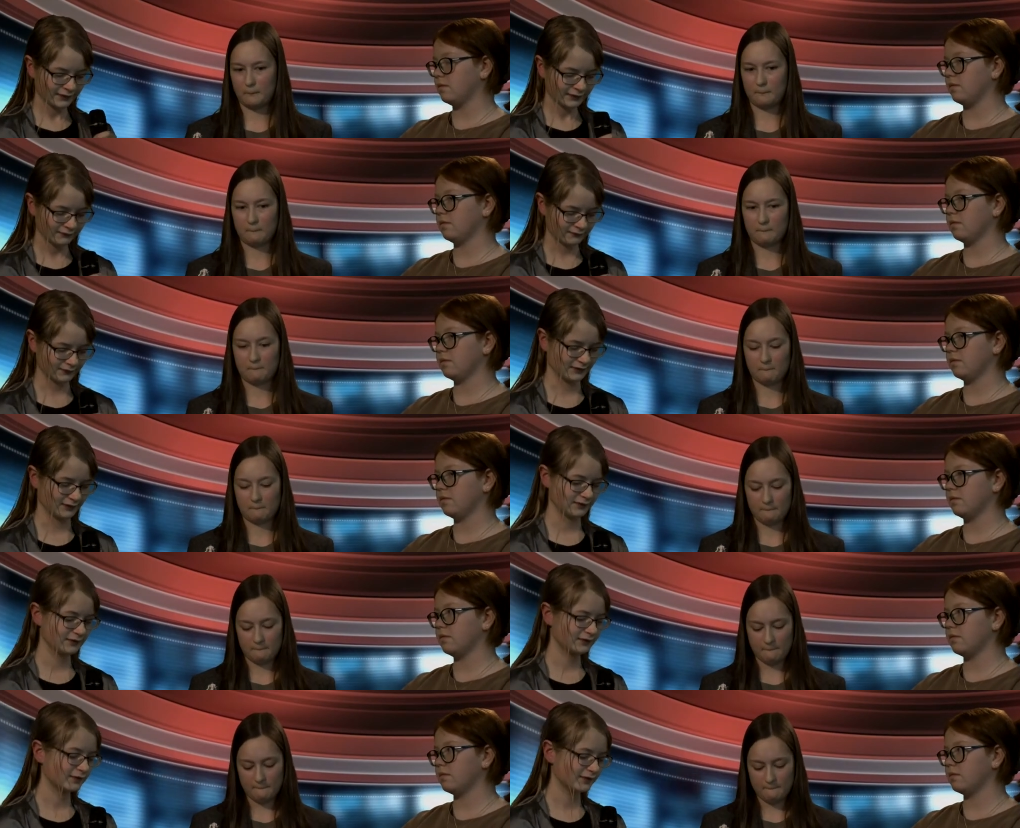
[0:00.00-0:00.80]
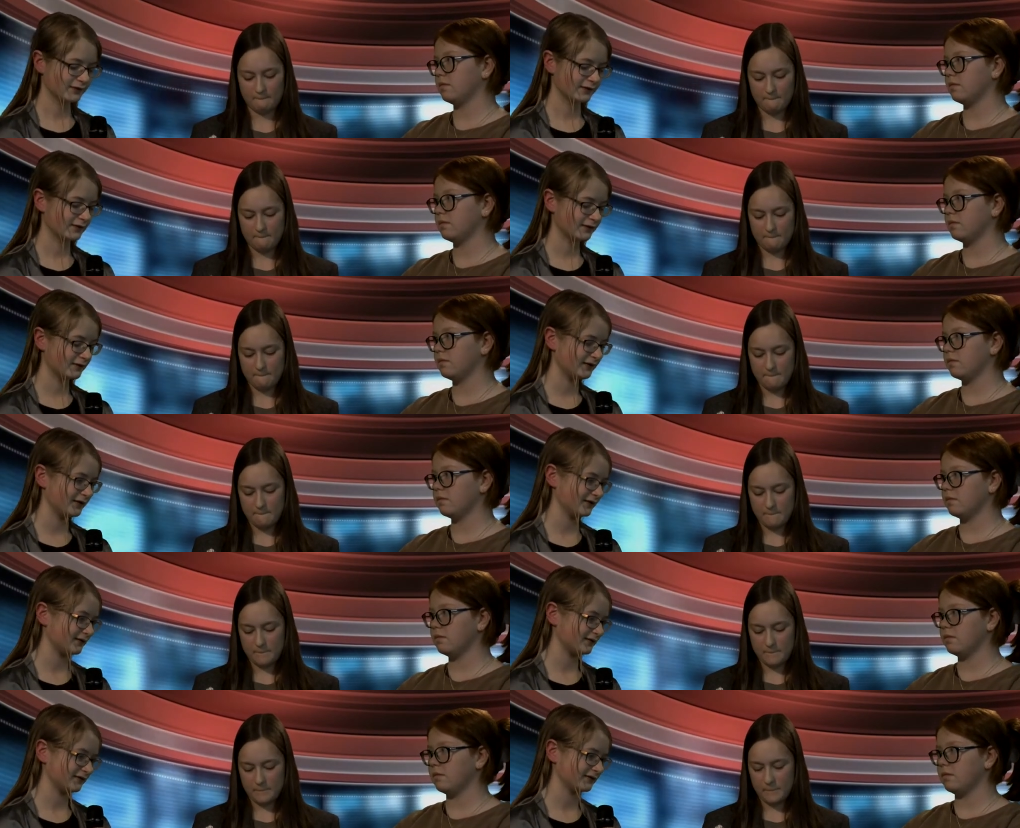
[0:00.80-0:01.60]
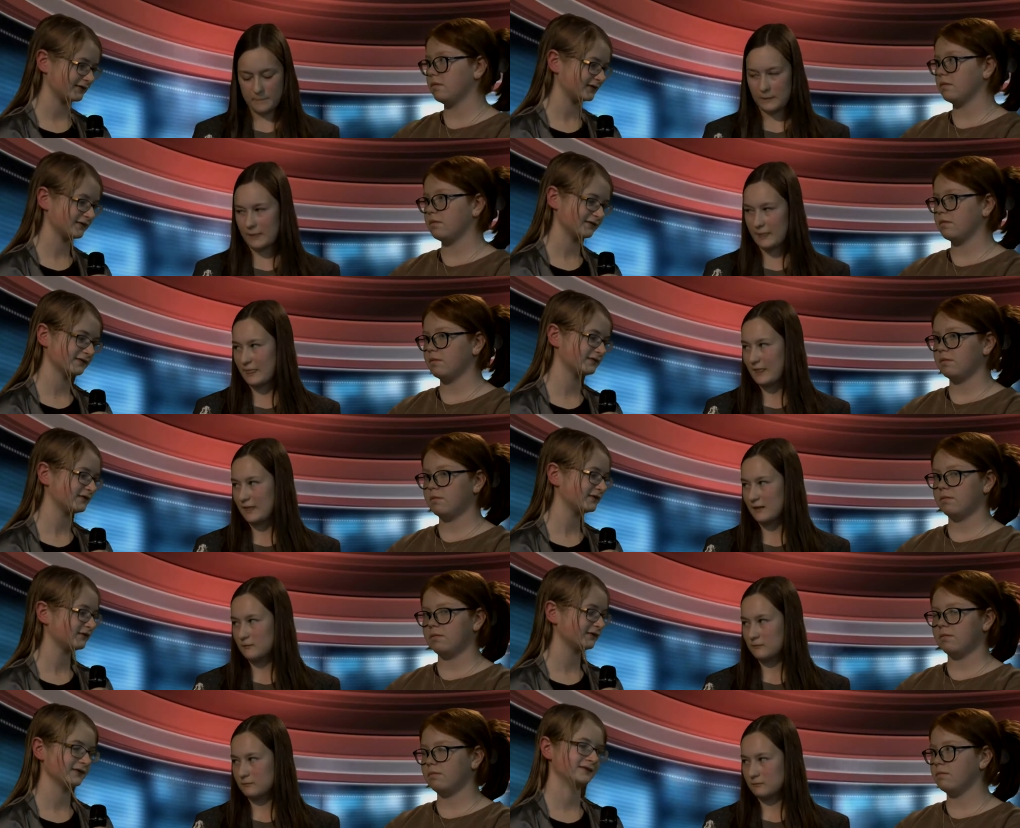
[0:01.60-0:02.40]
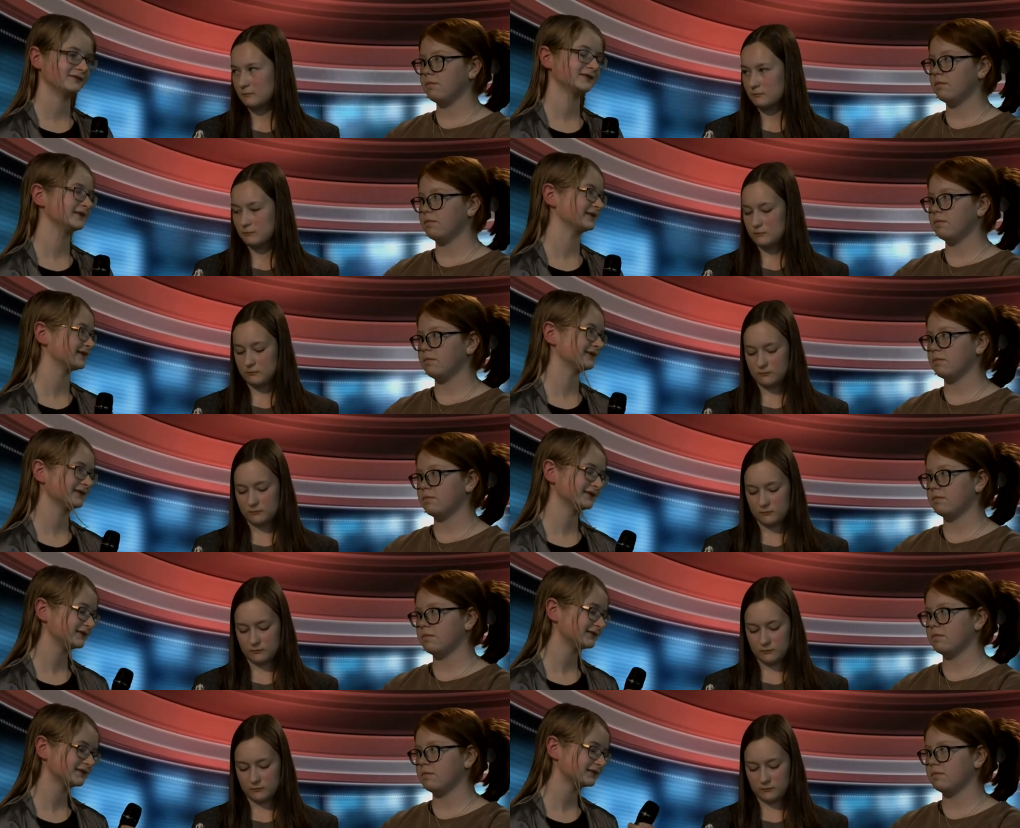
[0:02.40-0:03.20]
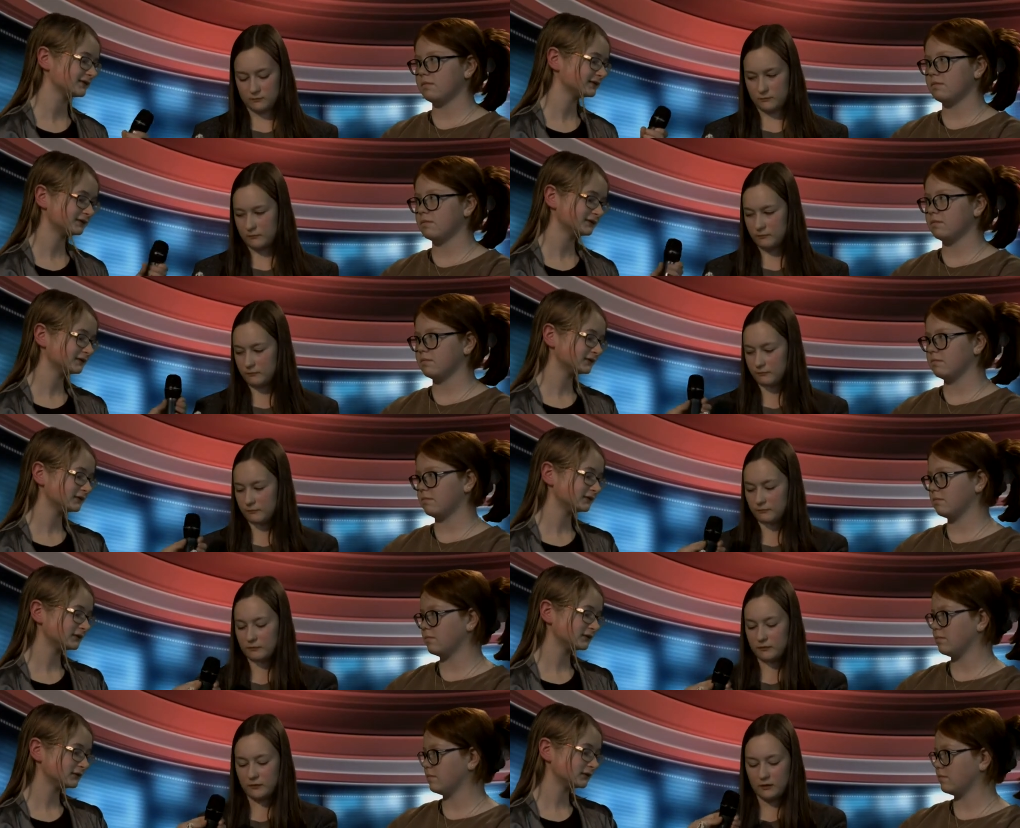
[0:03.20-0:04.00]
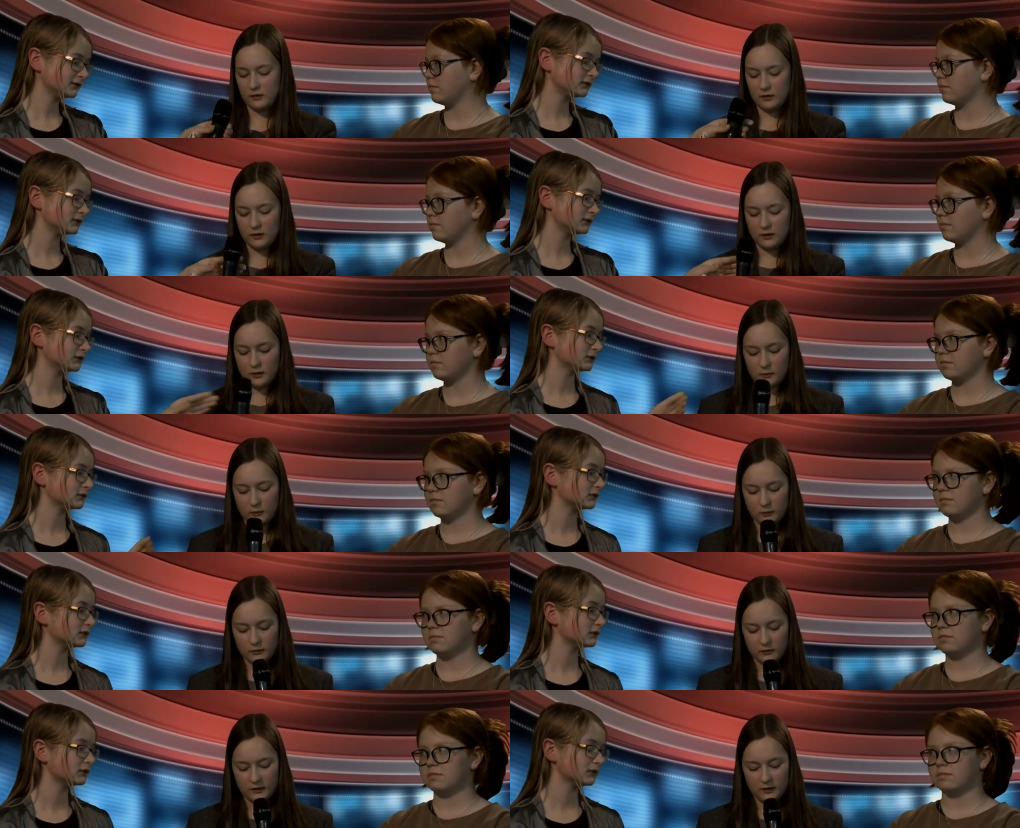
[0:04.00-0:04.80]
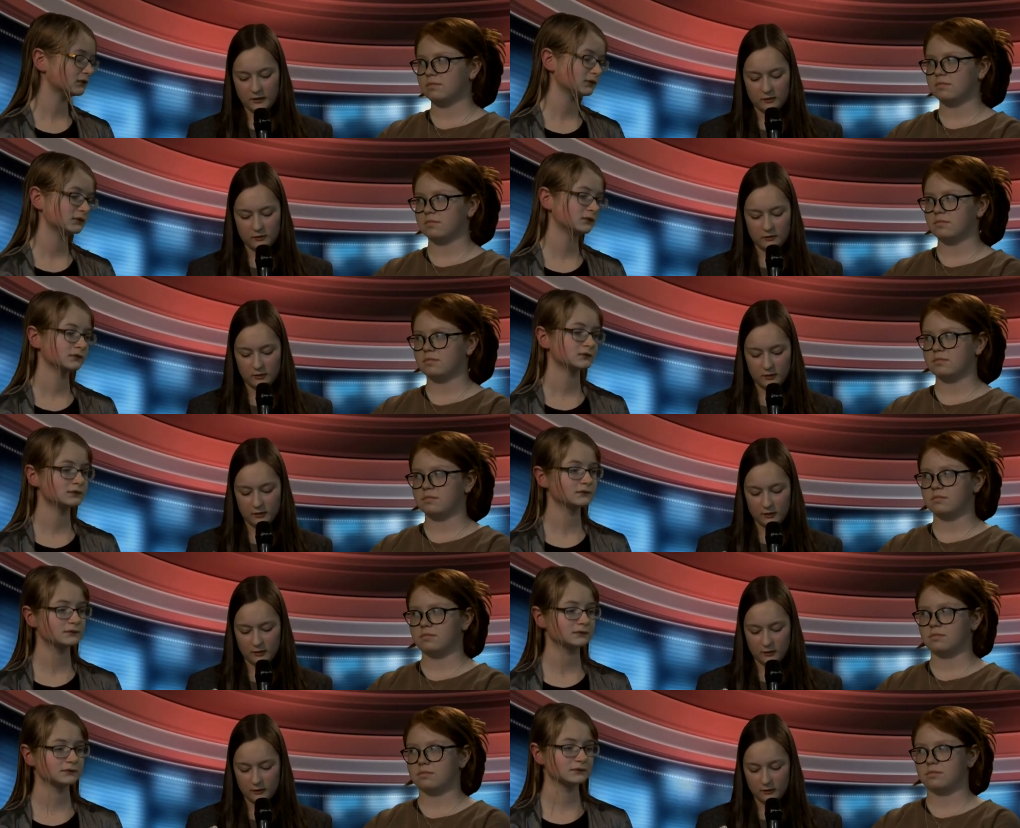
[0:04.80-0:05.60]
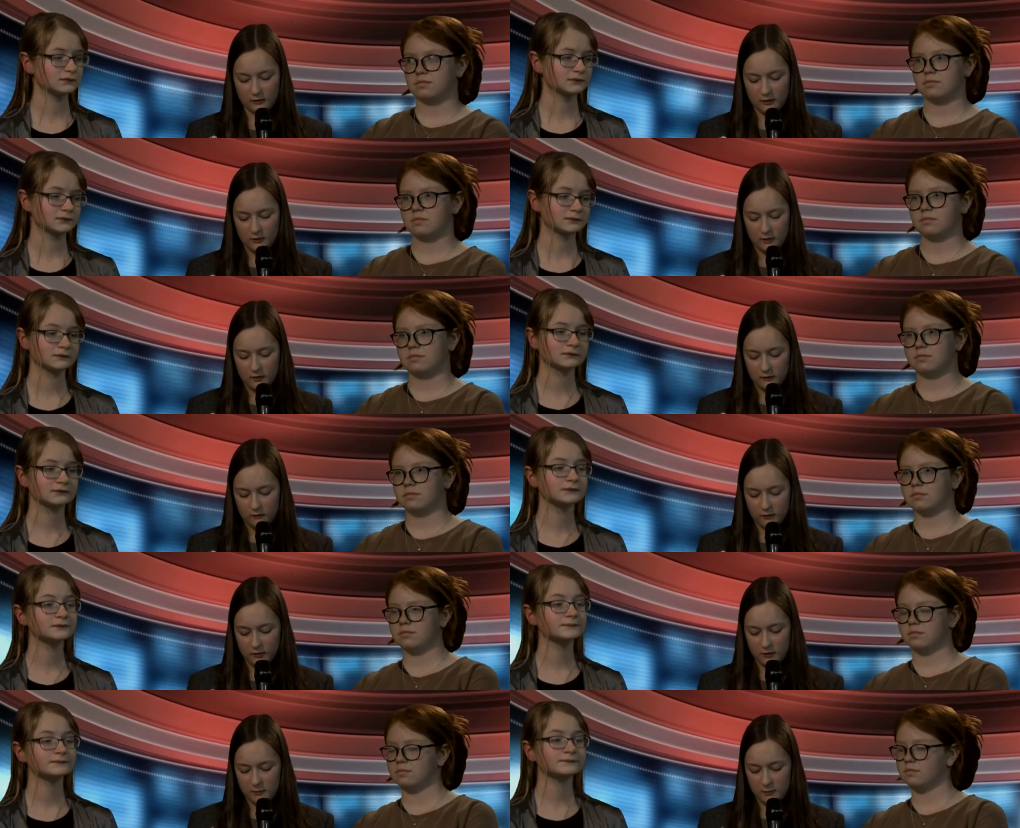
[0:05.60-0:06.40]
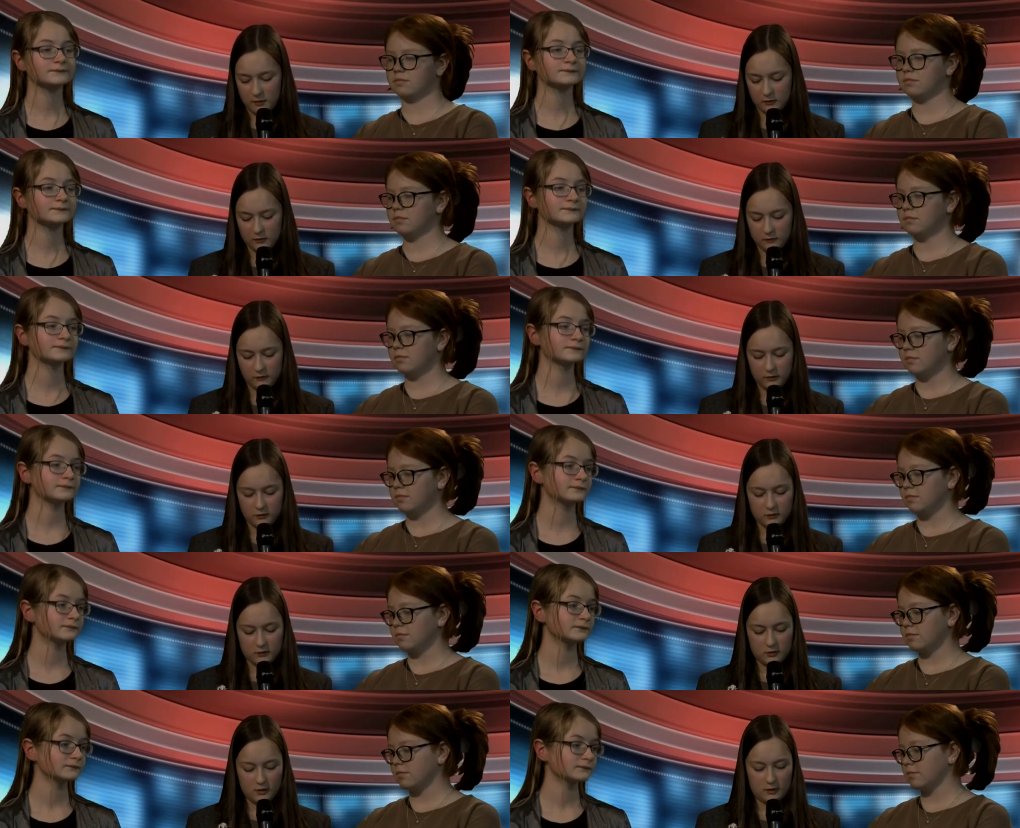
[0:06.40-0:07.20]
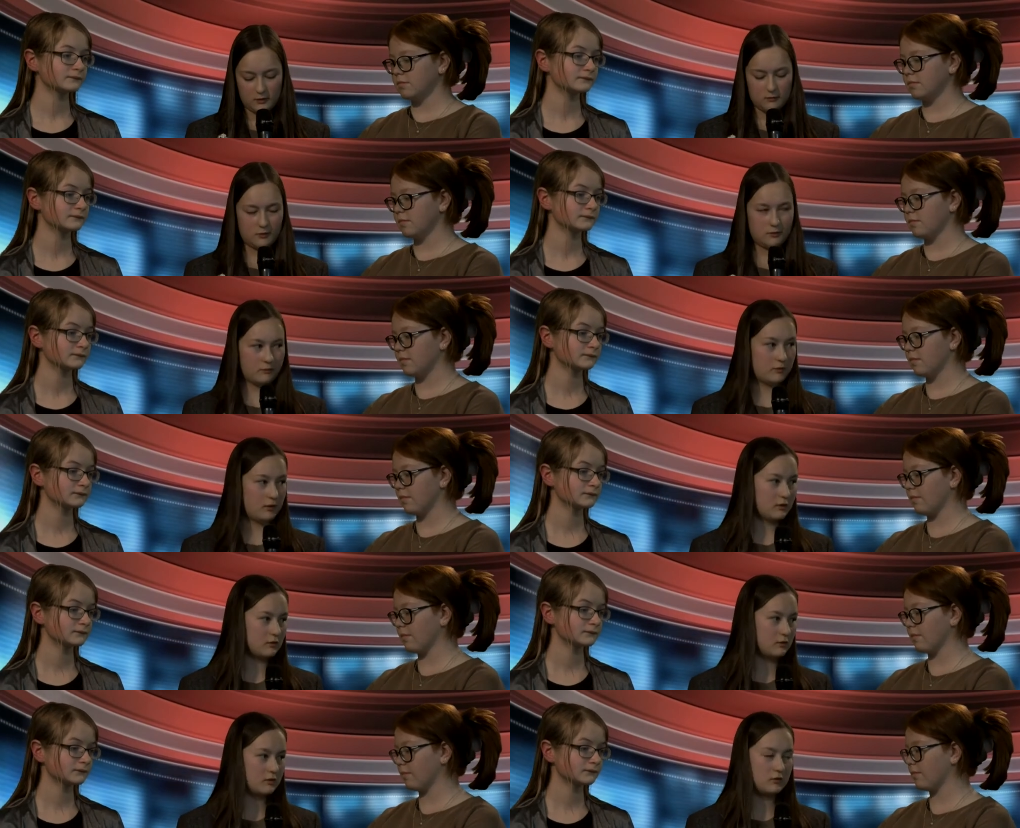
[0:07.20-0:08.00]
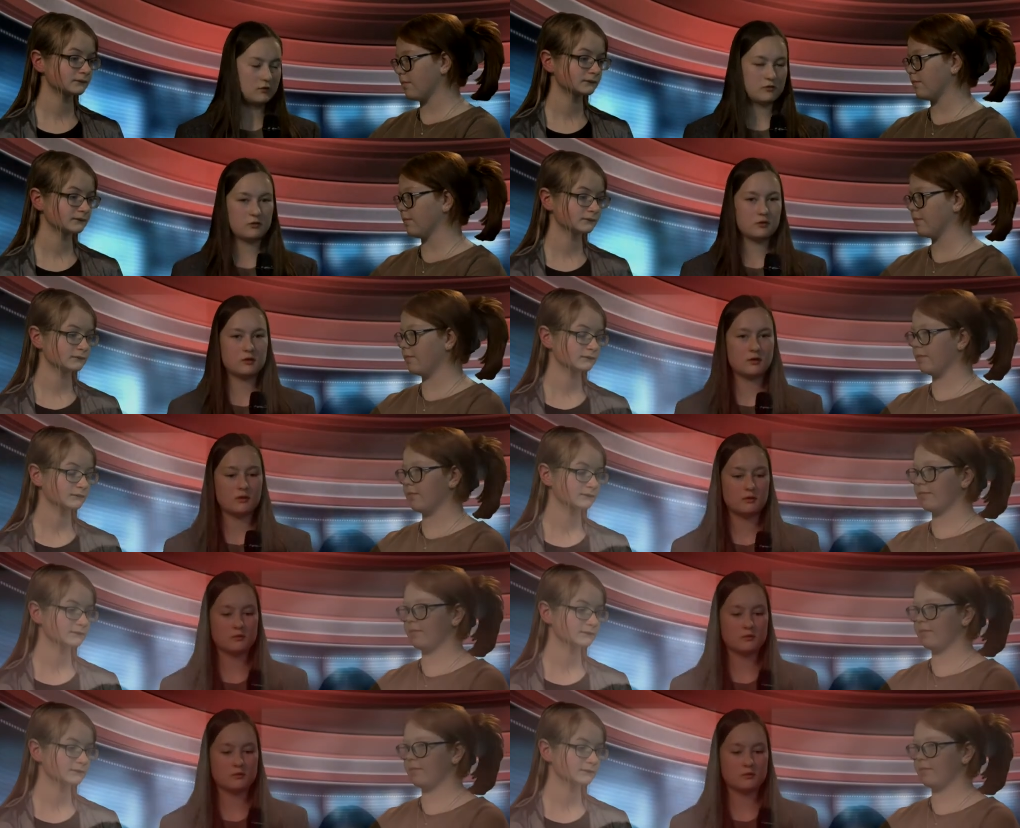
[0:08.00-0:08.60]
Speaker 1: well, that just sounds totally ridiculous. Well, thank you, Yanka, very much for your time. Back to the studio.